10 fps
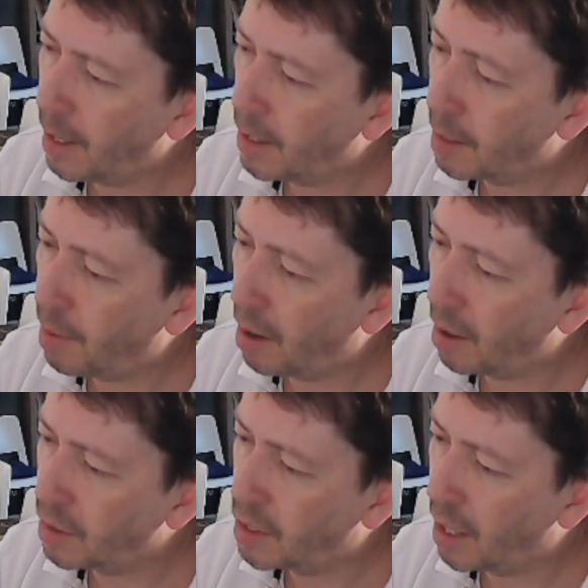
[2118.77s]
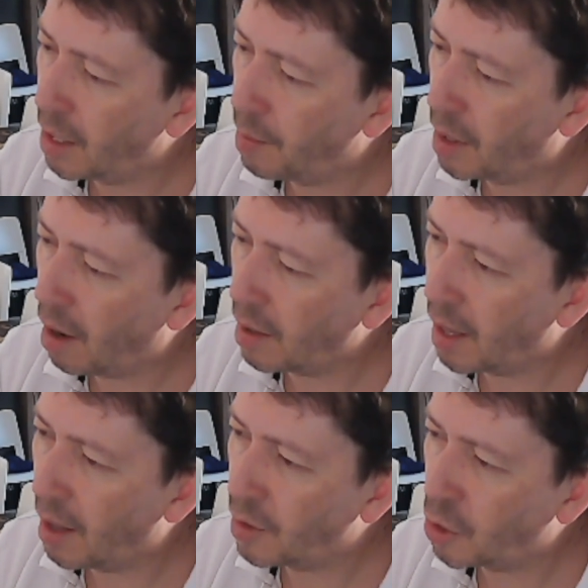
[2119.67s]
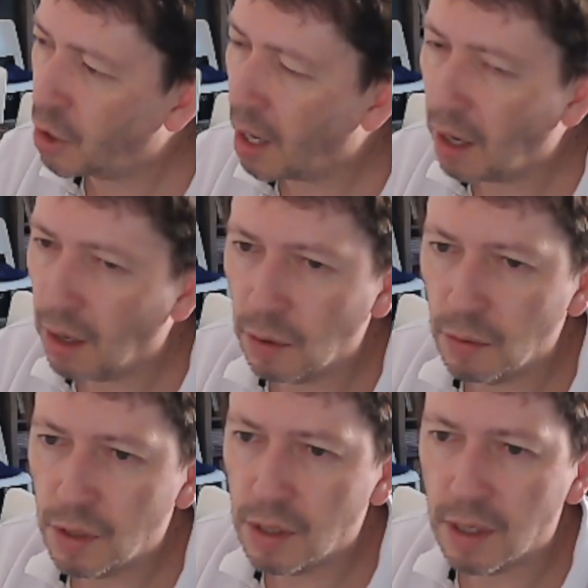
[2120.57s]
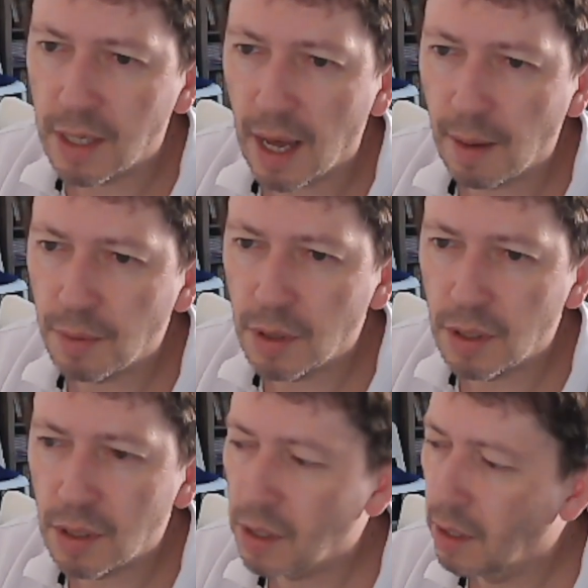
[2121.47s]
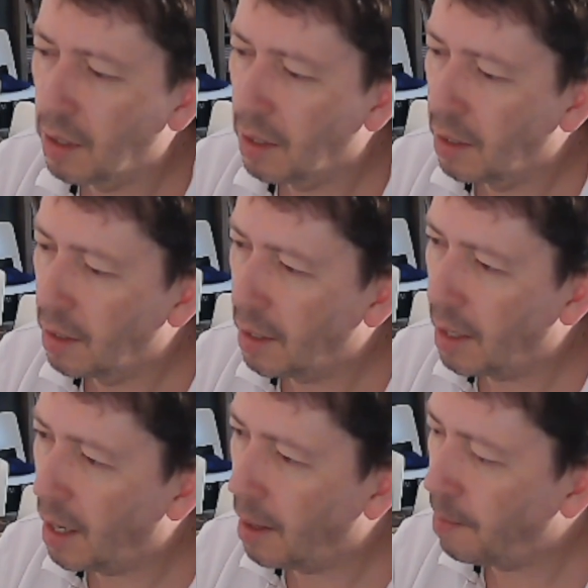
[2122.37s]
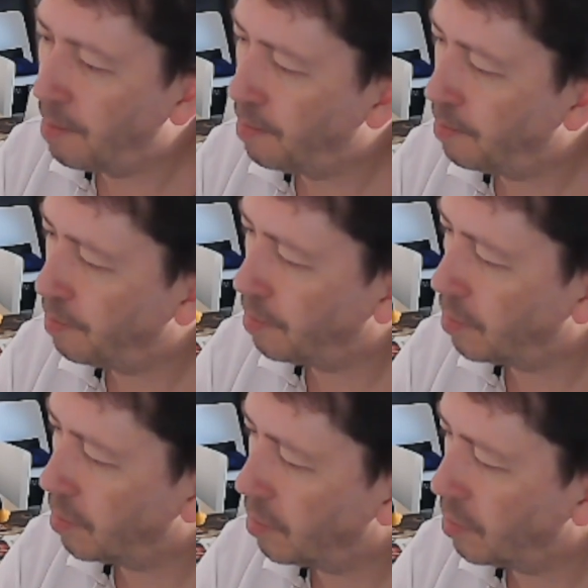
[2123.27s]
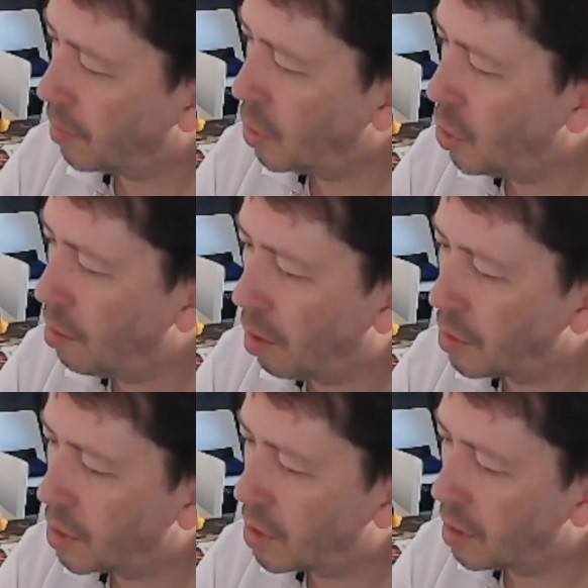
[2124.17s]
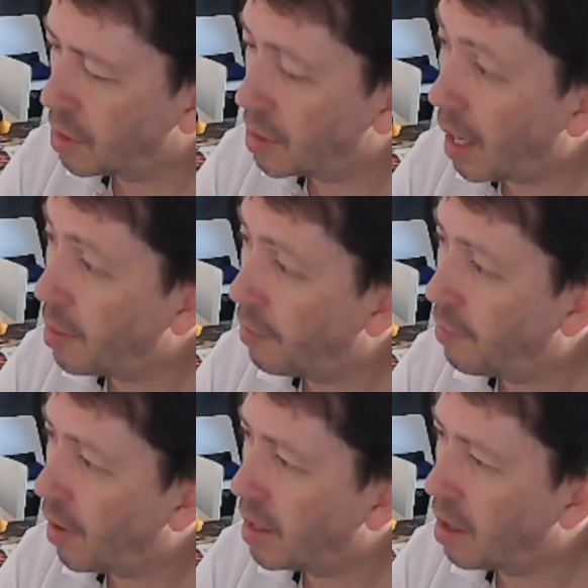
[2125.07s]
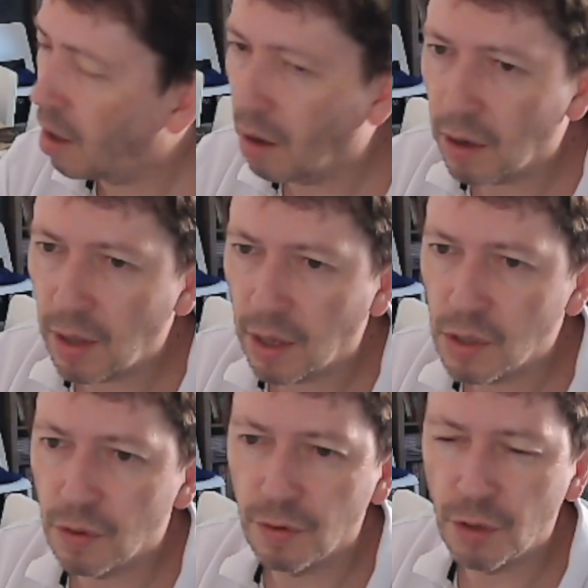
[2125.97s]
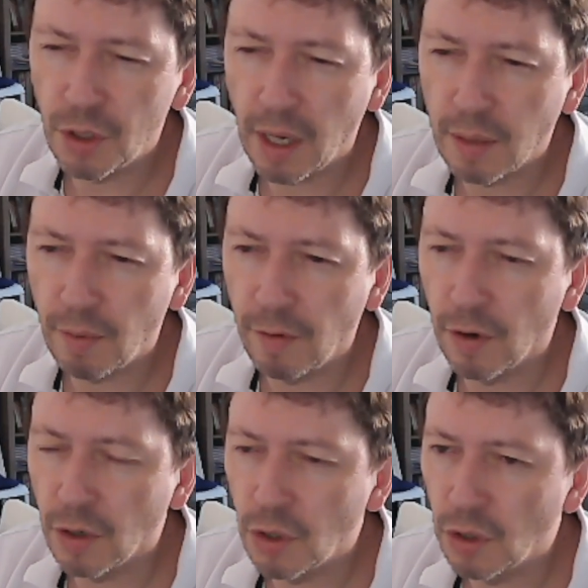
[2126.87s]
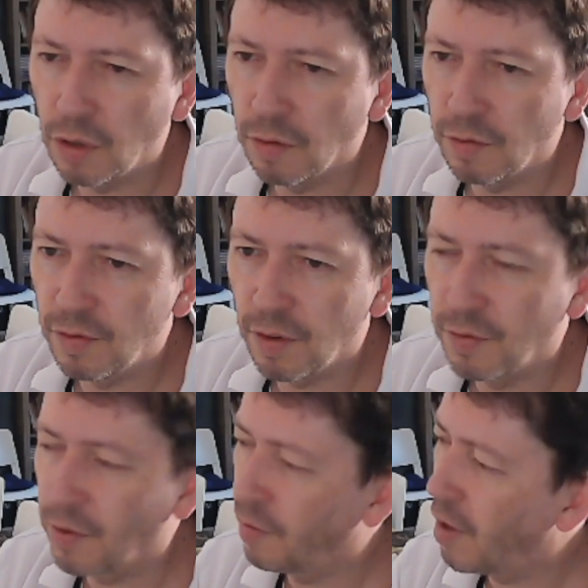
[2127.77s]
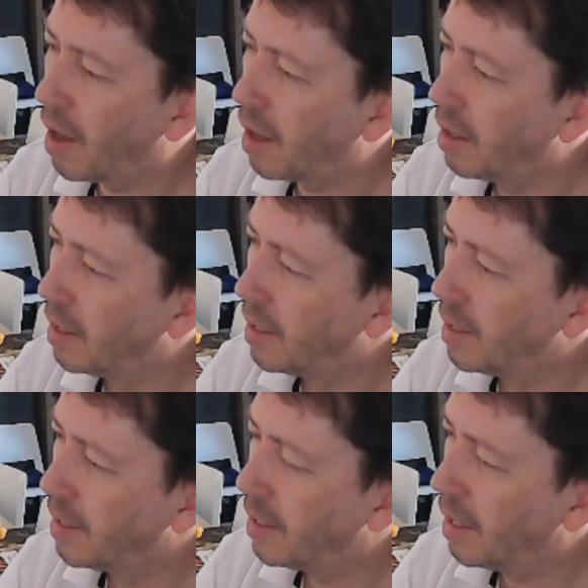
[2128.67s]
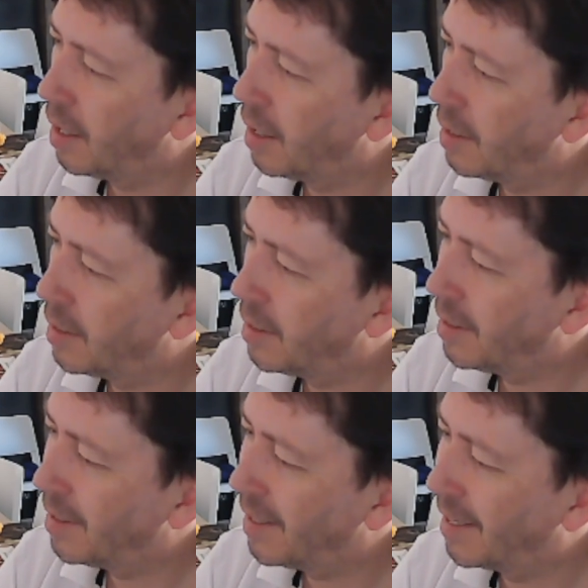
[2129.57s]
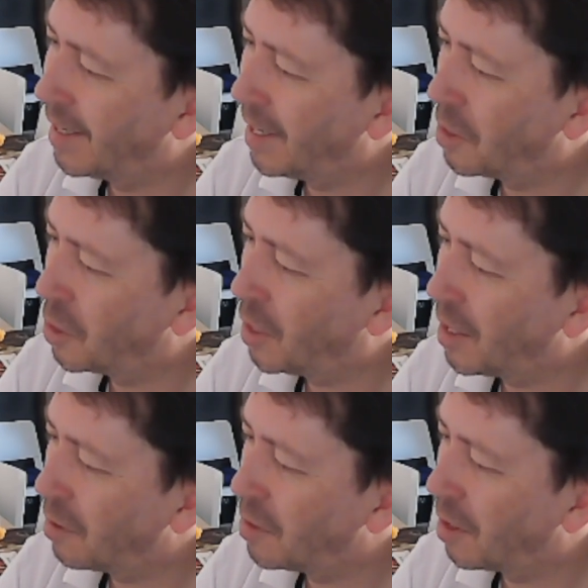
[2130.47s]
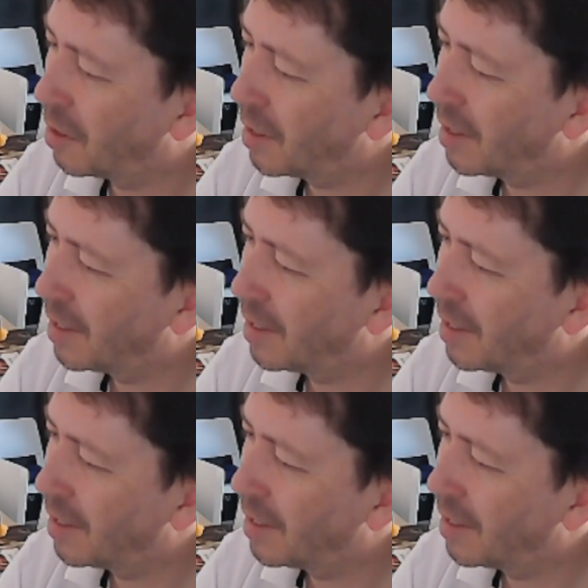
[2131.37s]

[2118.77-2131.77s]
Paragon tier. You'd be going there. The shallows, the depths, new monsters, and the Feydark, that sort of shadowy version of the Fey, and indeed the Shadow Dark.